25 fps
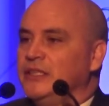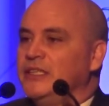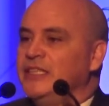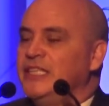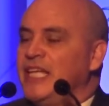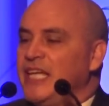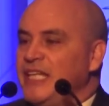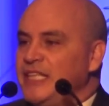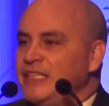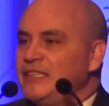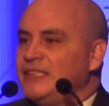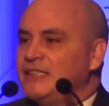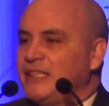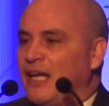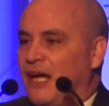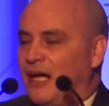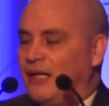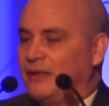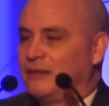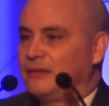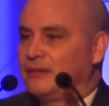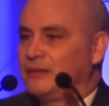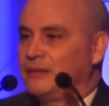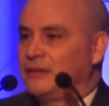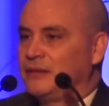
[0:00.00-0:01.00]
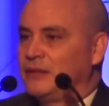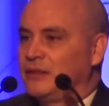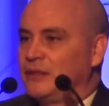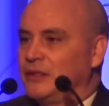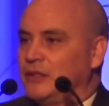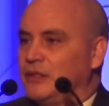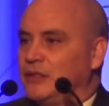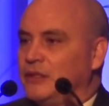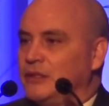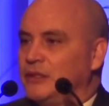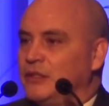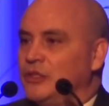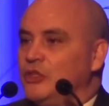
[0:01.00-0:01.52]
data,
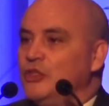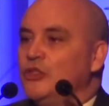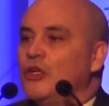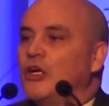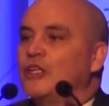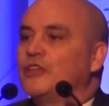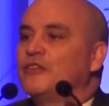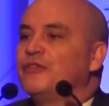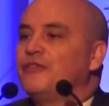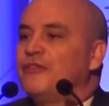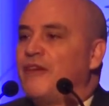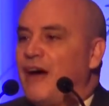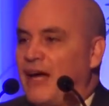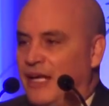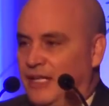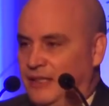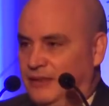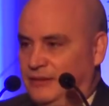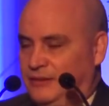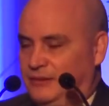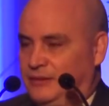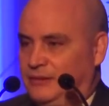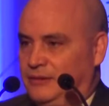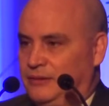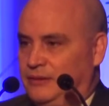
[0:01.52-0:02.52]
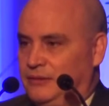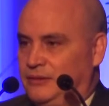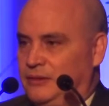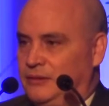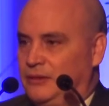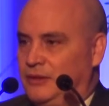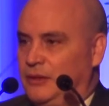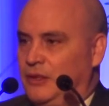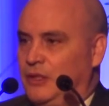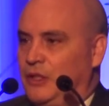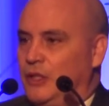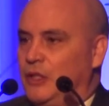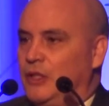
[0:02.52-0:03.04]
not files,
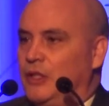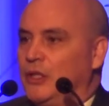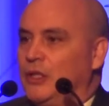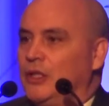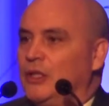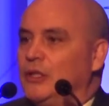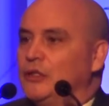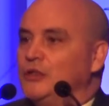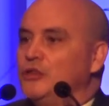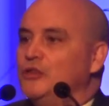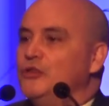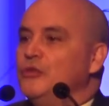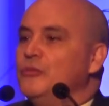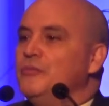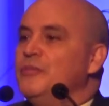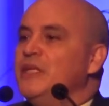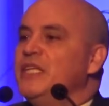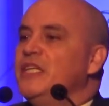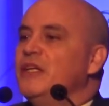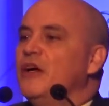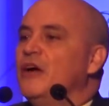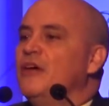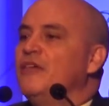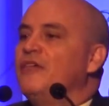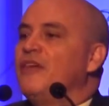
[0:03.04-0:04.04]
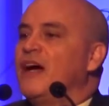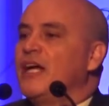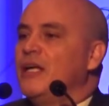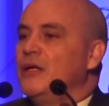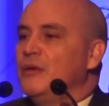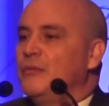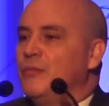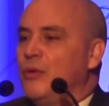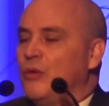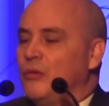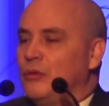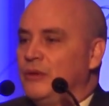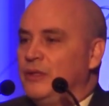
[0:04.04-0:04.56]
to be
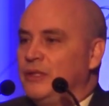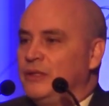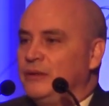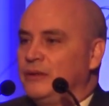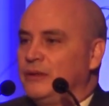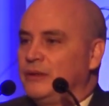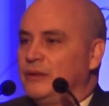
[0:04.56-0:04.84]
available